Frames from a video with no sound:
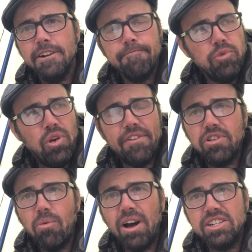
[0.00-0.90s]
You have
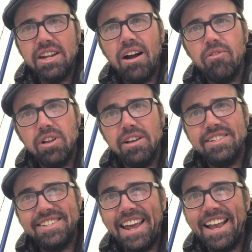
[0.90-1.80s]
to watch out
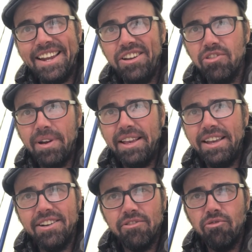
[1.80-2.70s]
snagging your rain
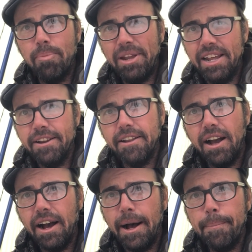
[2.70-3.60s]
gear and ripping it.
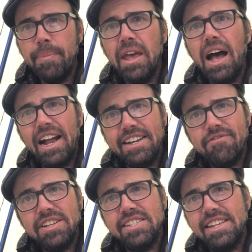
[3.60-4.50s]
I
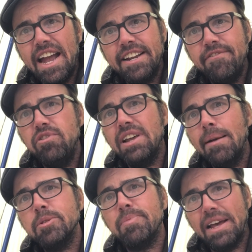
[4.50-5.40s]
definitely snagged a few
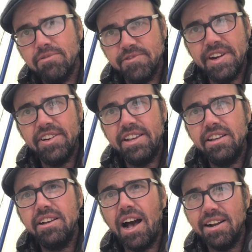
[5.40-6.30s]
times, but I was very
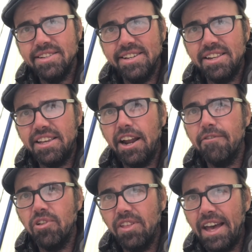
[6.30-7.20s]
cognizant and
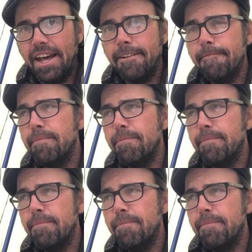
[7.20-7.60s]
careful of that.